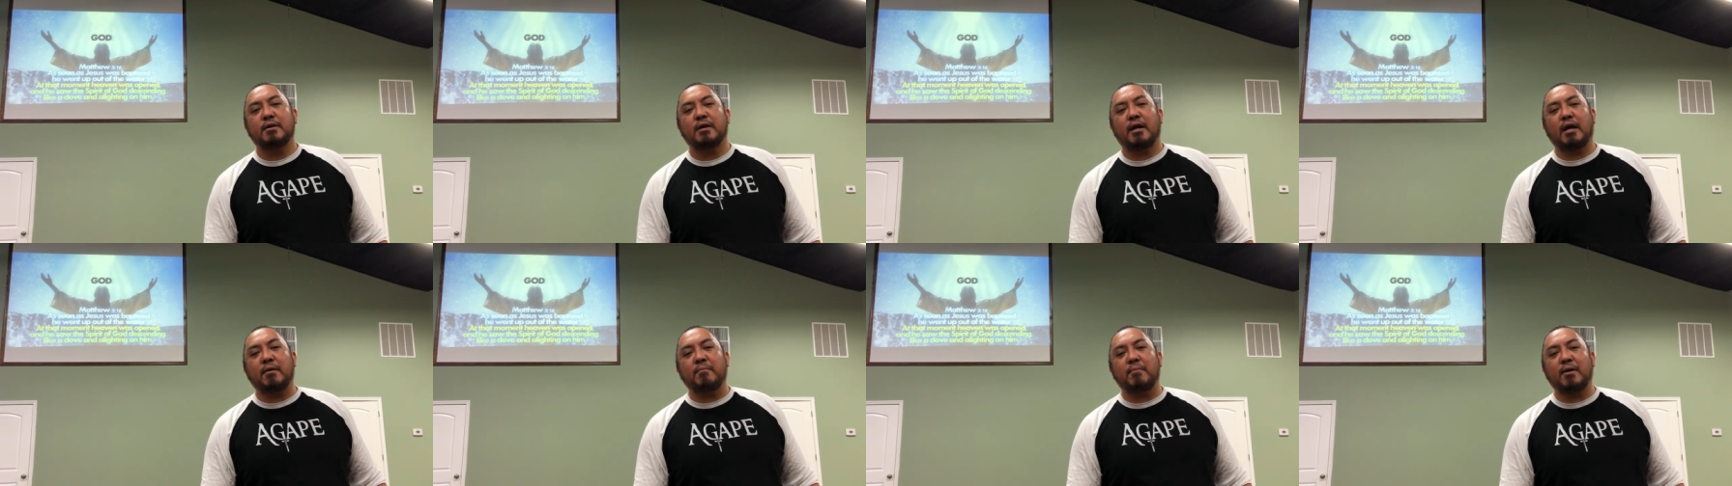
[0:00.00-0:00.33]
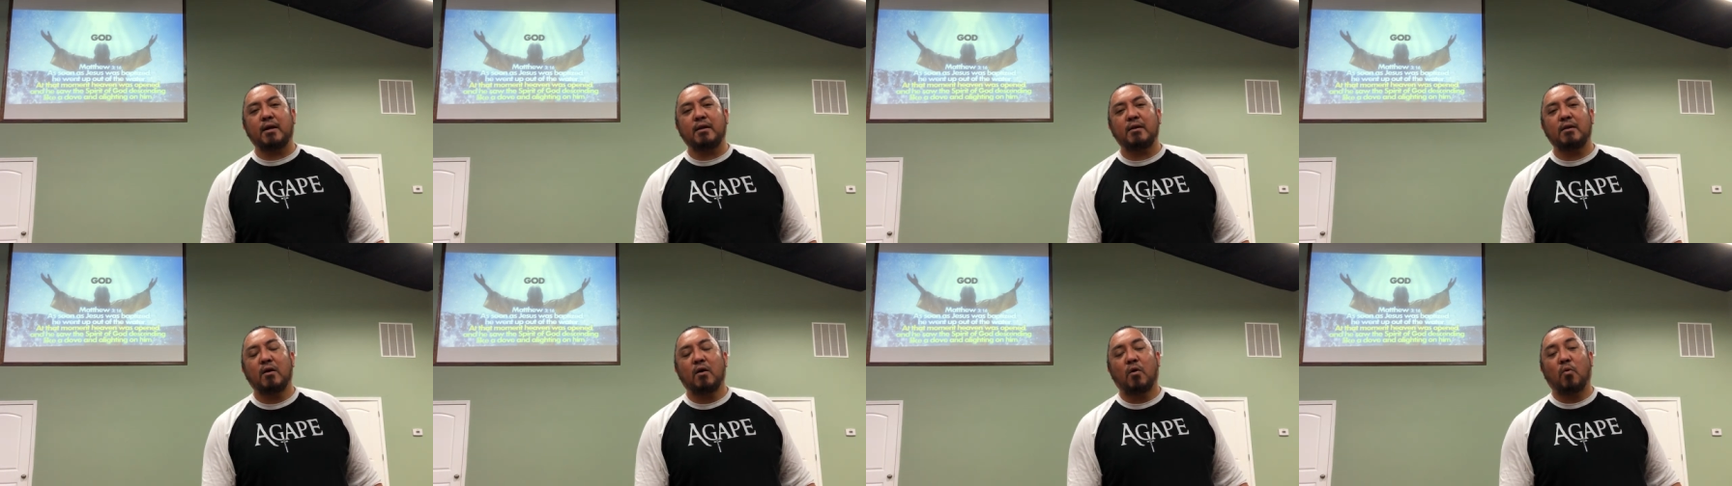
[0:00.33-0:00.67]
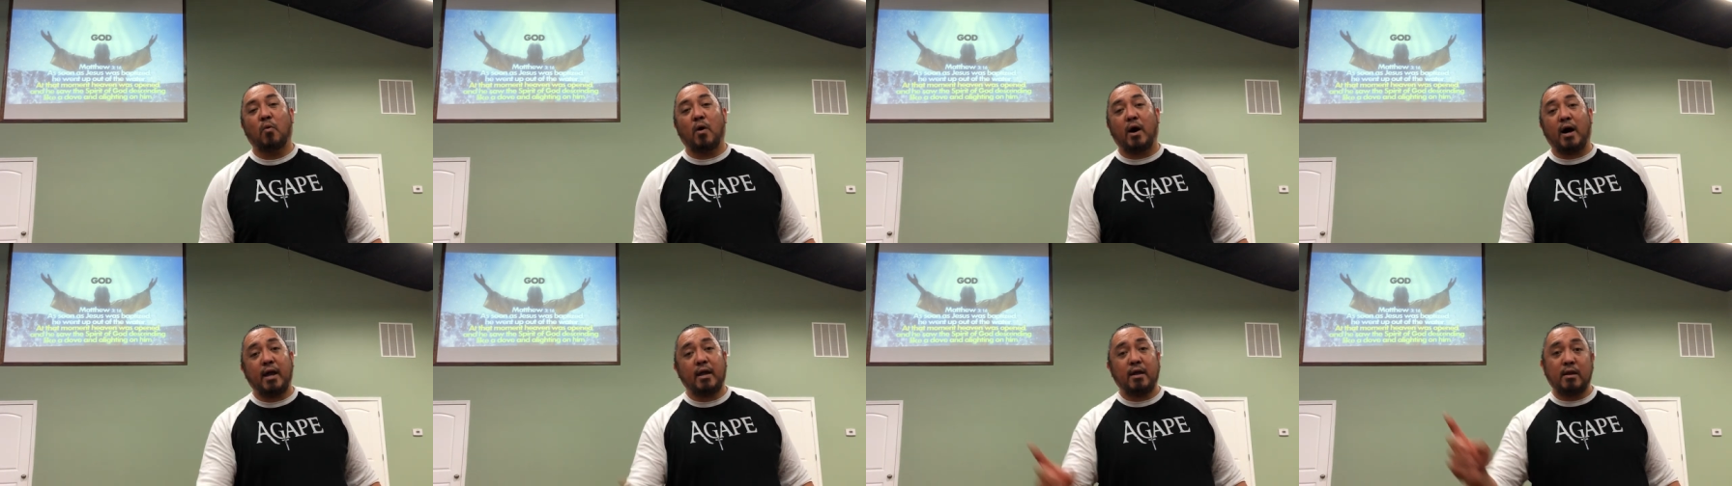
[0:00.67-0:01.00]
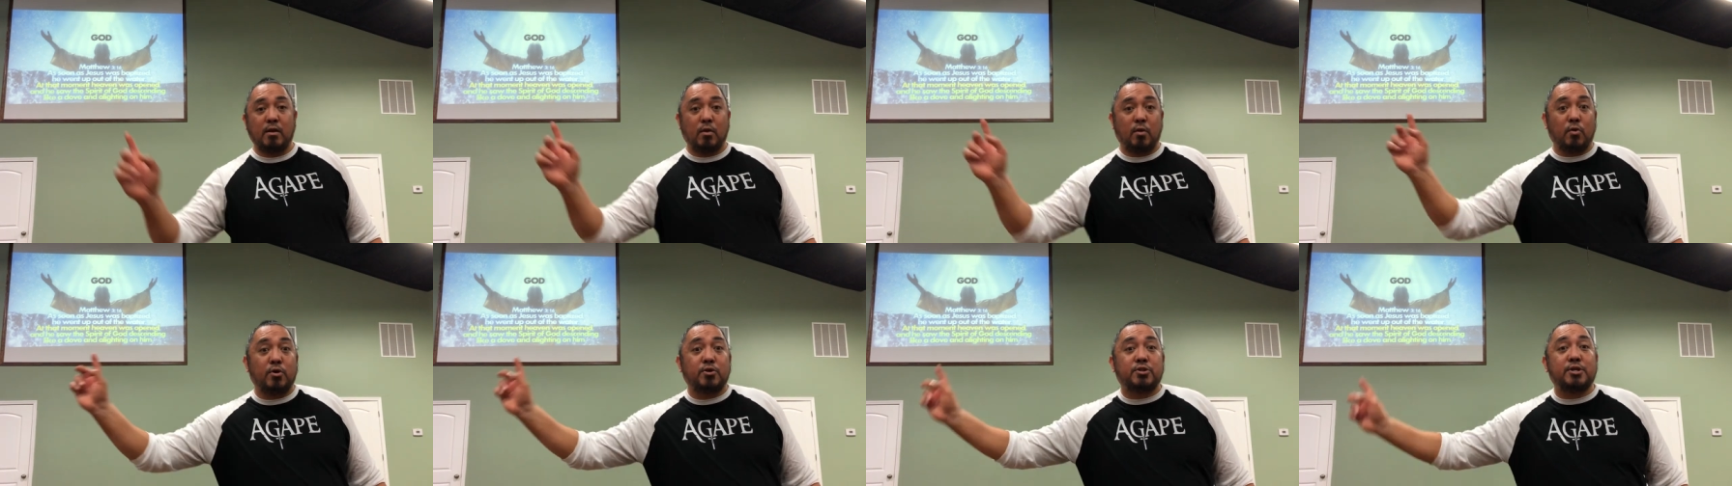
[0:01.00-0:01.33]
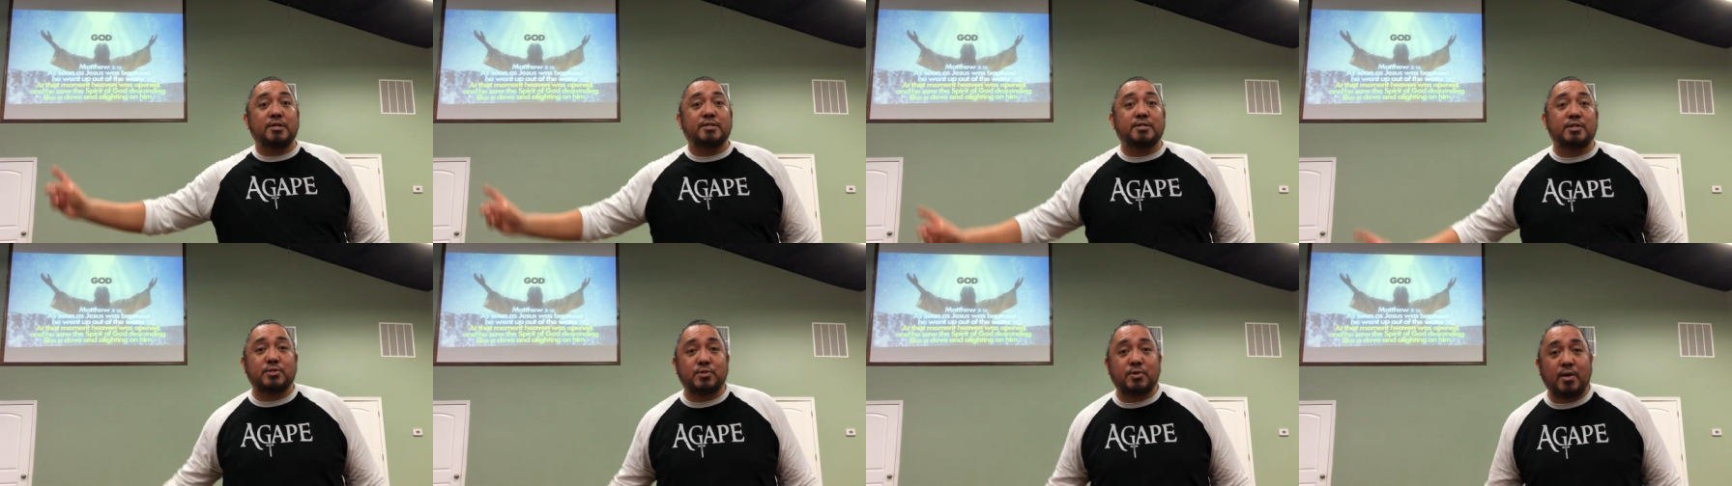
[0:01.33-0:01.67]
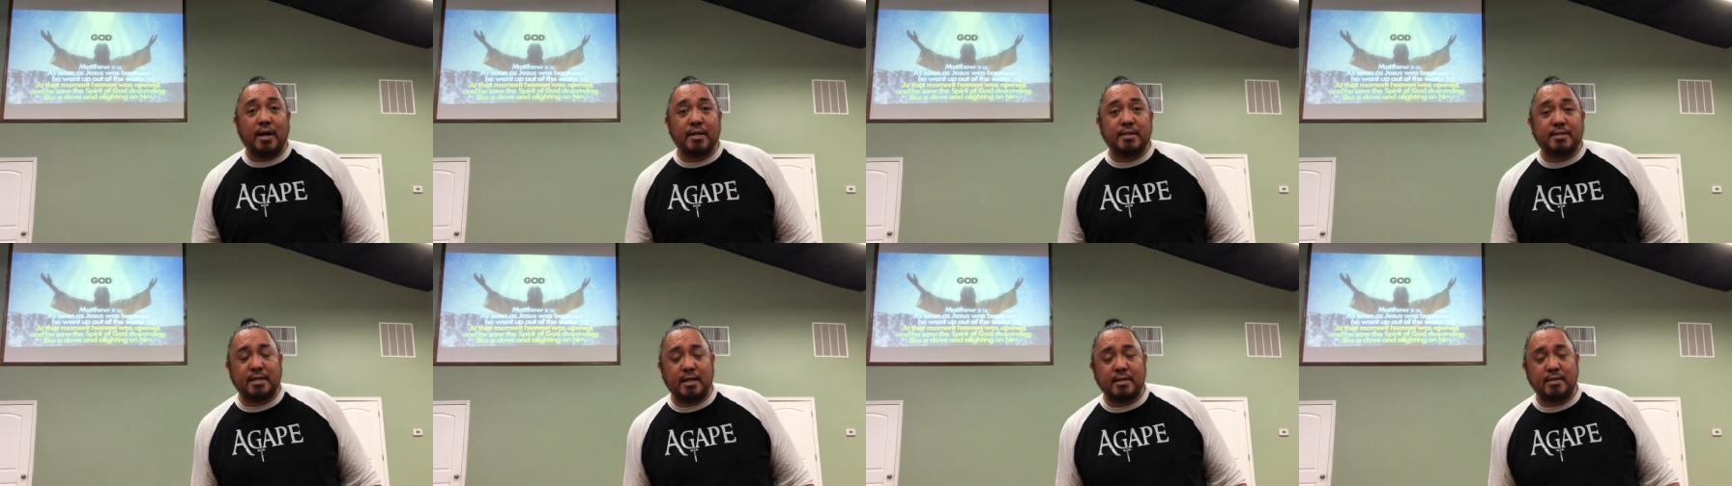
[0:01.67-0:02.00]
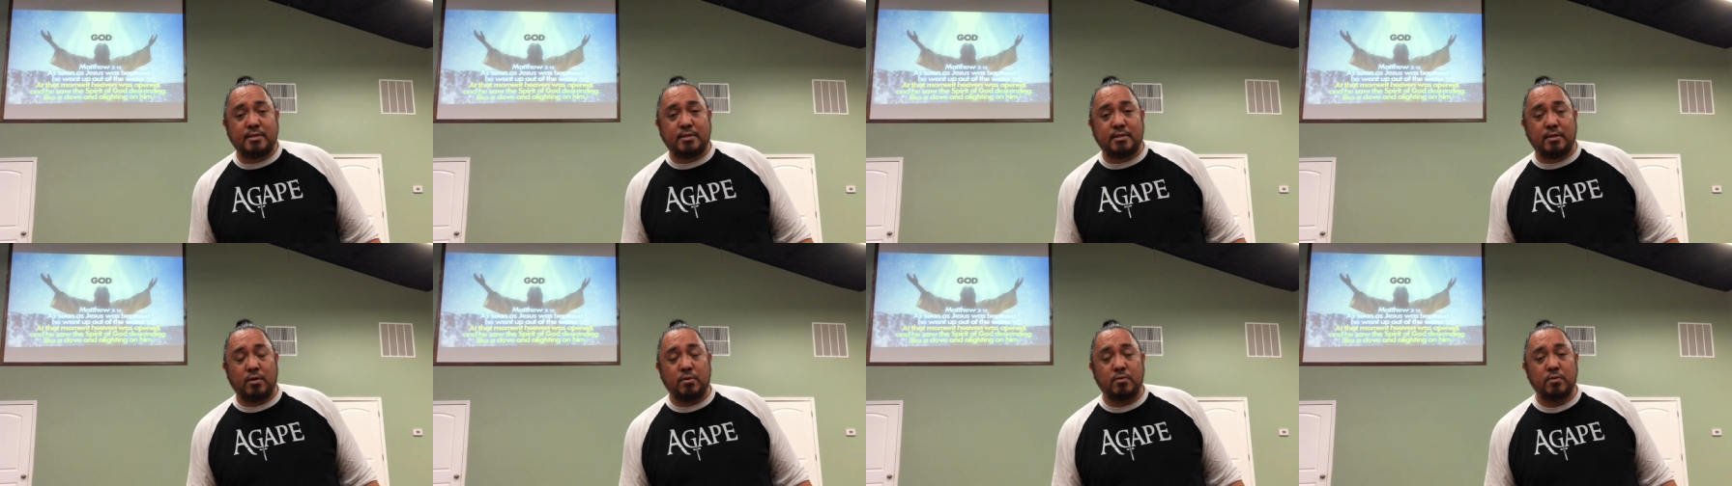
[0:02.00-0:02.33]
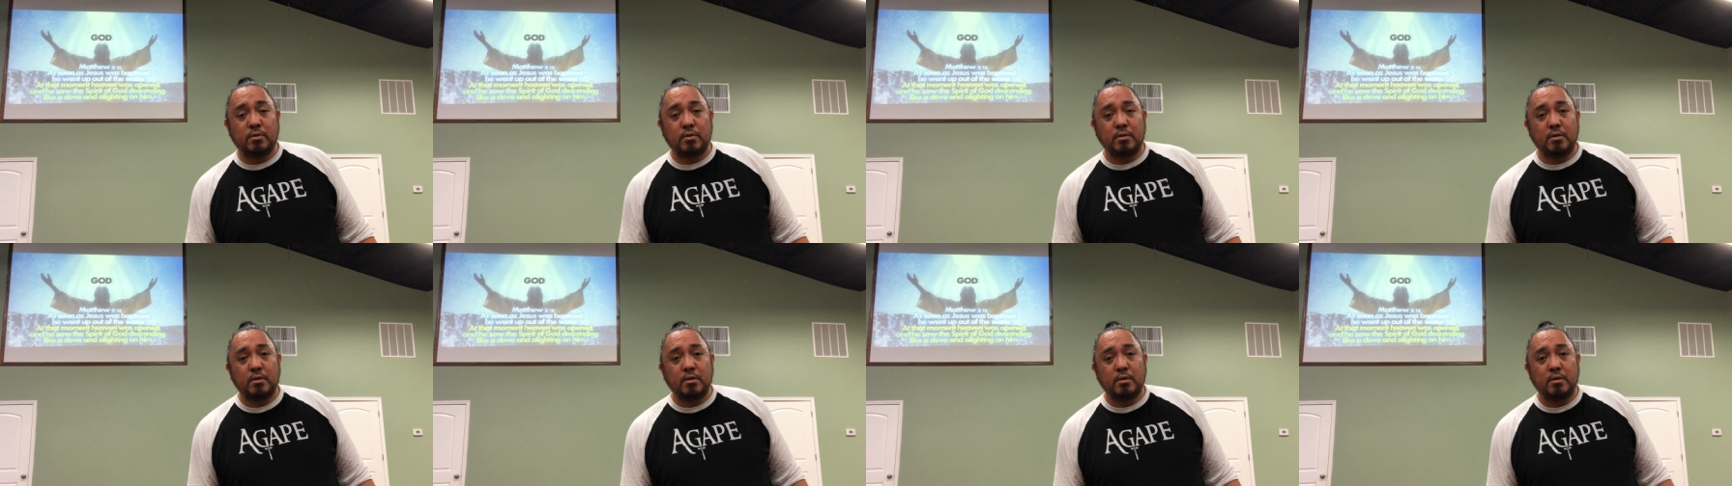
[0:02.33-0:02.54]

Amen. Why? Lord Jesus Christ says so.